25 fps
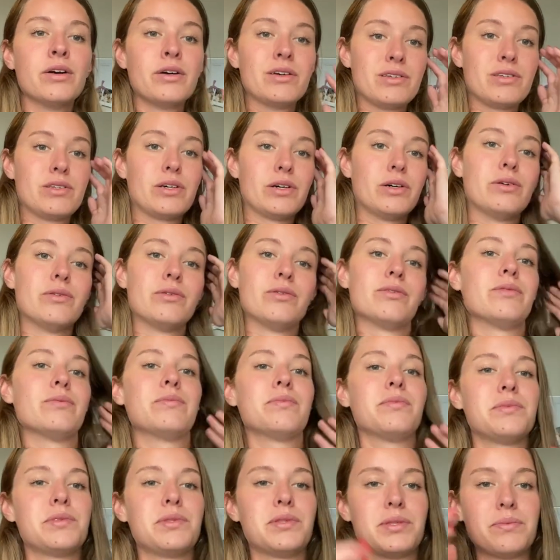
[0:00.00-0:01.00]
So
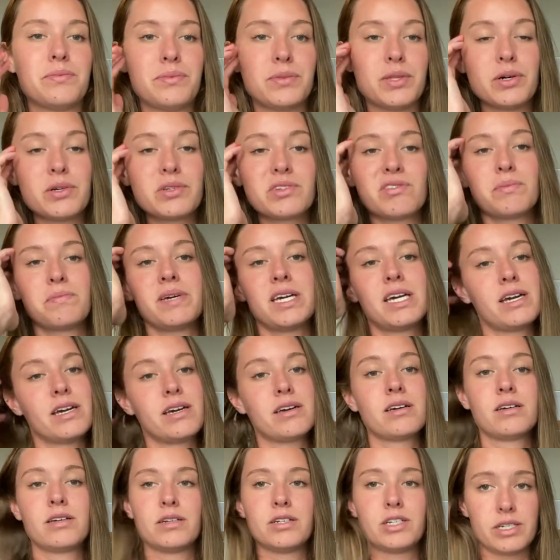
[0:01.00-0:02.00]
those would
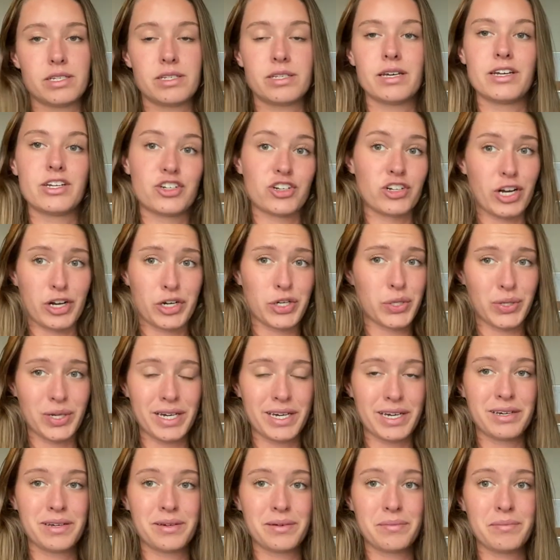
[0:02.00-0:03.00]
be just the
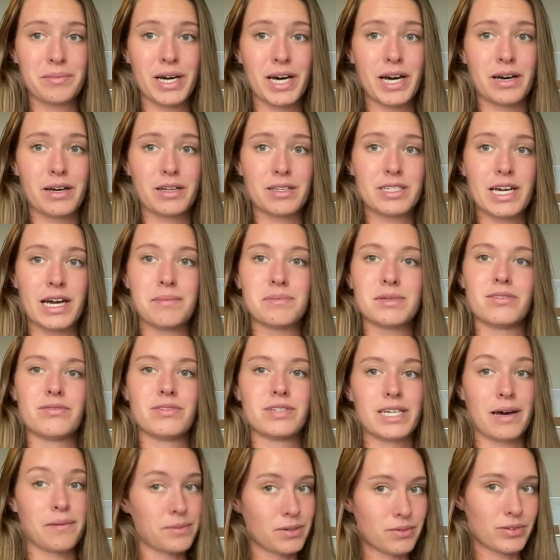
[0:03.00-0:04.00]
introductory types of
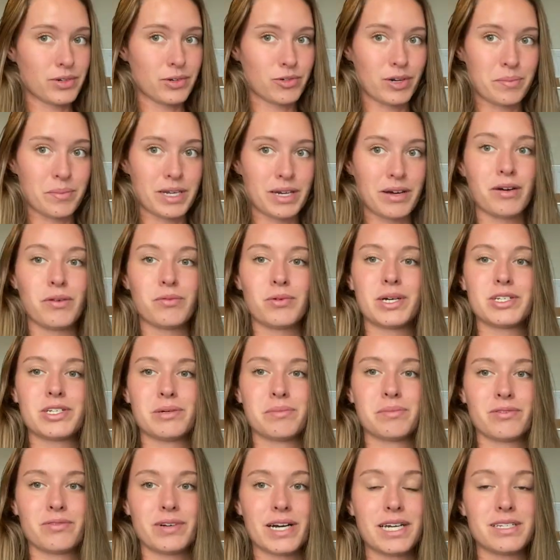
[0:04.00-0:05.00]
adaptive equipment I want to
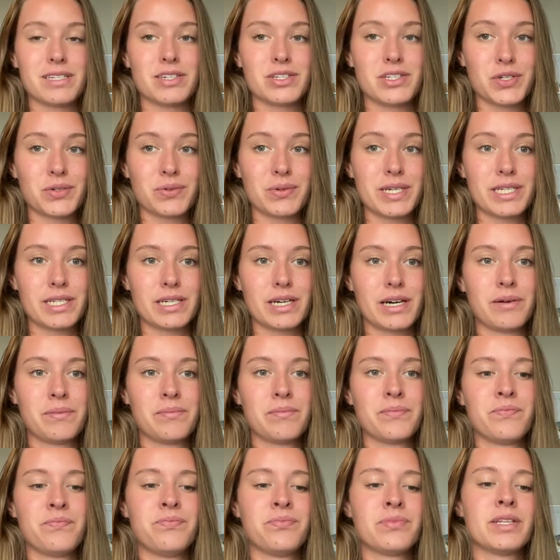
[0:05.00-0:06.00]
provide to Theresa.
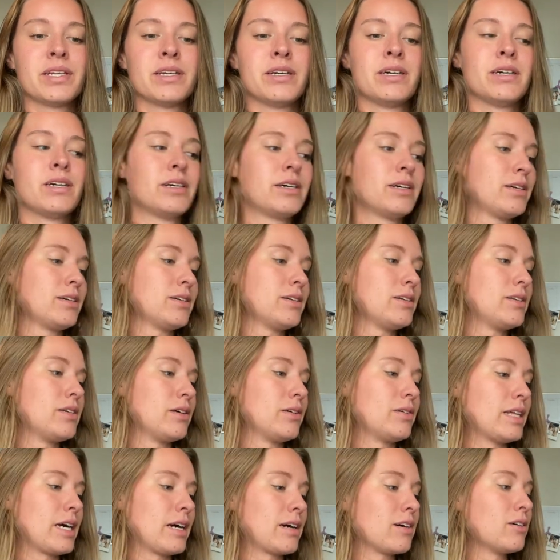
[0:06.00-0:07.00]

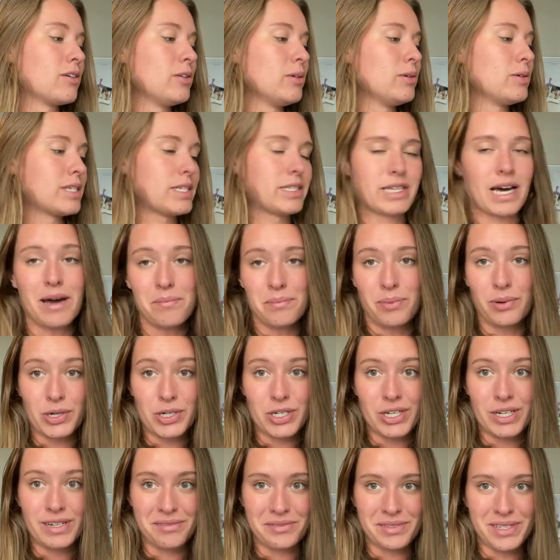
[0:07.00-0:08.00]
So that concludes that
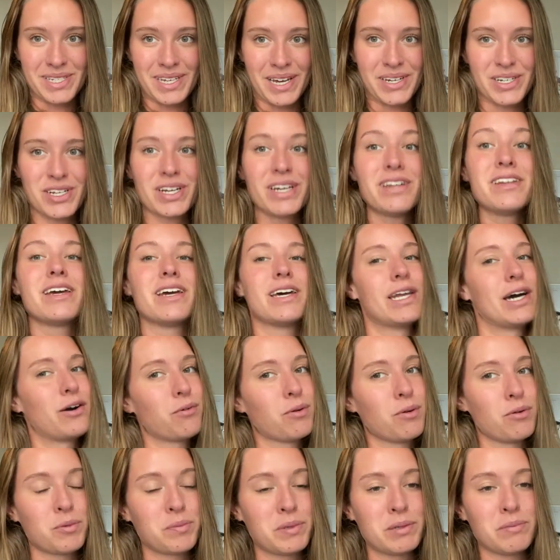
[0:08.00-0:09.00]
portion of the session, and now
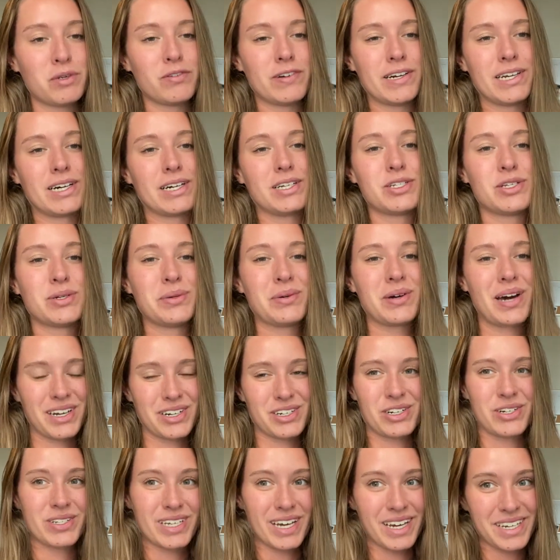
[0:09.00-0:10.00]
we will be moving on to
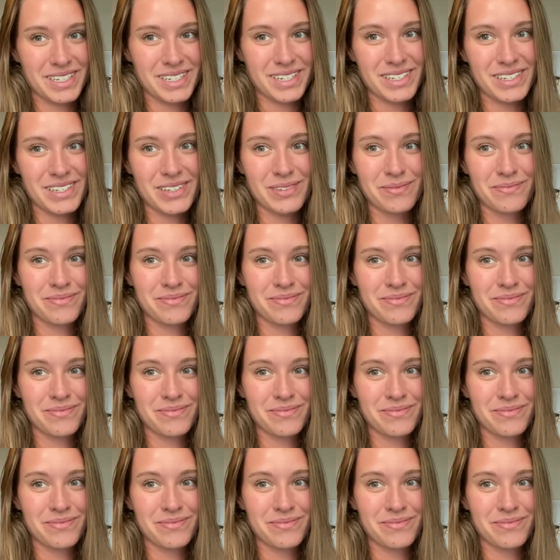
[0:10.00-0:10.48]
exercises.